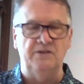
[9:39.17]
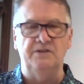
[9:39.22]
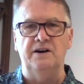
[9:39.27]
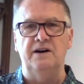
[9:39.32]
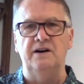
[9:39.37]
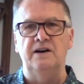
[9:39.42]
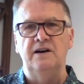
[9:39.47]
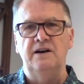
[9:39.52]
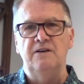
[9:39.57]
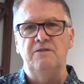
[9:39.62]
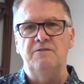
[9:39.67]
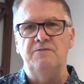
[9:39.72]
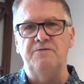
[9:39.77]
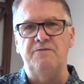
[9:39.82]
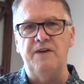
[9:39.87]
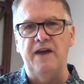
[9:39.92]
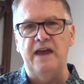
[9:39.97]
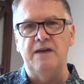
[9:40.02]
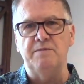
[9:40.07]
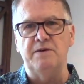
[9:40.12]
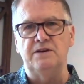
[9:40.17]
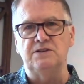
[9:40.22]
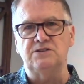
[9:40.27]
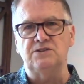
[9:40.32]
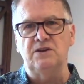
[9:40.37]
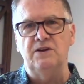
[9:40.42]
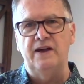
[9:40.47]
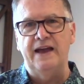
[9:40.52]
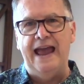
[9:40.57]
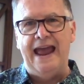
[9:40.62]
the
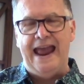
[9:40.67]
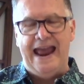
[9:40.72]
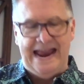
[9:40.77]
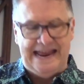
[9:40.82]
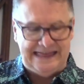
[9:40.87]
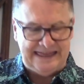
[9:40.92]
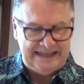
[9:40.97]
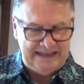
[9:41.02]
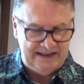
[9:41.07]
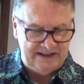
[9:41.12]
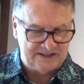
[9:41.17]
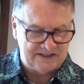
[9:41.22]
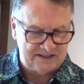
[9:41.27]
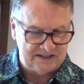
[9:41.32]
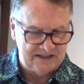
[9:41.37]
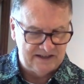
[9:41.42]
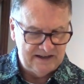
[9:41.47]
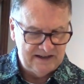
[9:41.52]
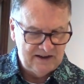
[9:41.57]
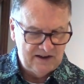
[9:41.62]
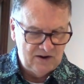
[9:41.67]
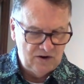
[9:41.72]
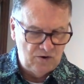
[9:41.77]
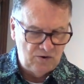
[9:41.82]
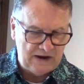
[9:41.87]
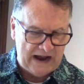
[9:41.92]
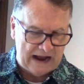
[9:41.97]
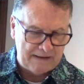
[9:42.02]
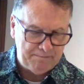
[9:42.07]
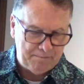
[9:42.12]
famous atheist who
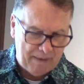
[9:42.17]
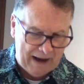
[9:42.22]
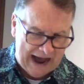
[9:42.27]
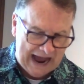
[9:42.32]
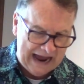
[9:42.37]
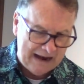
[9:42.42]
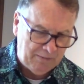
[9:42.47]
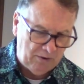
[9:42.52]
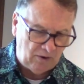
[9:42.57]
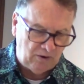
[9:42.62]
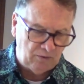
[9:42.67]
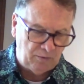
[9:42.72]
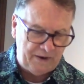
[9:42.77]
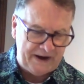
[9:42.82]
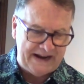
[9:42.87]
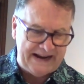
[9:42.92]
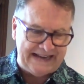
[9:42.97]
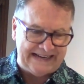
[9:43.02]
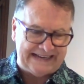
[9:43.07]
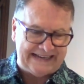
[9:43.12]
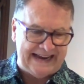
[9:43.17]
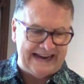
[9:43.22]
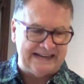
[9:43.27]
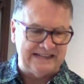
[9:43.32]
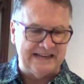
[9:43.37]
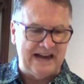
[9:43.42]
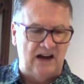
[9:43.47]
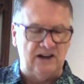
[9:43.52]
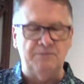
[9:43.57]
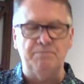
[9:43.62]
got Bible reading
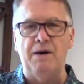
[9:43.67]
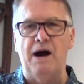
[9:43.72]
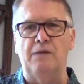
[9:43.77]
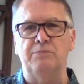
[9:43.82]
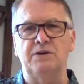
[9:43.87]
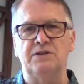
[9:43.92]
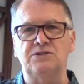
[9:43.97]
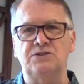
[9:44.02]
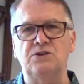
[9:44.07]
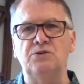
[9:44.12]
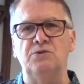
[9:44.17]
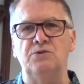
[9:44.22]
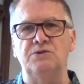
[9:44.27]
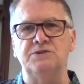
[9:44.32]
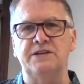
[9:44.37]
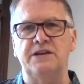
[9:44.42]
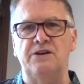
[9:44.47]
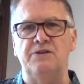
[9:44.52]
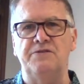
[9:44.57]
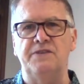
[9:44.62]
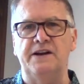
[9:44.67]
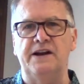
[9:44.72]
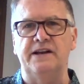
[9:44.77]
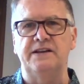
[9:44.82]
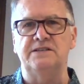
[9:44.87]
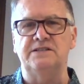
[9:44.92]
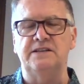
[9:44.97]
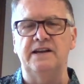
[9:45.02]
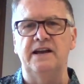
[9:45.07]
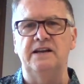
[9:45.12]
kicked out of public schools here in the
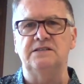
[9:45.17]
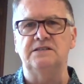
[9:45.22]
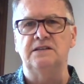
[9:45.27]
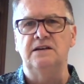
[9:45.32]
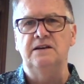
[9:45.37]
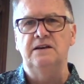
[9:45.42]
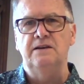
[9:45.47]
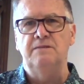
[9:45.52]
United States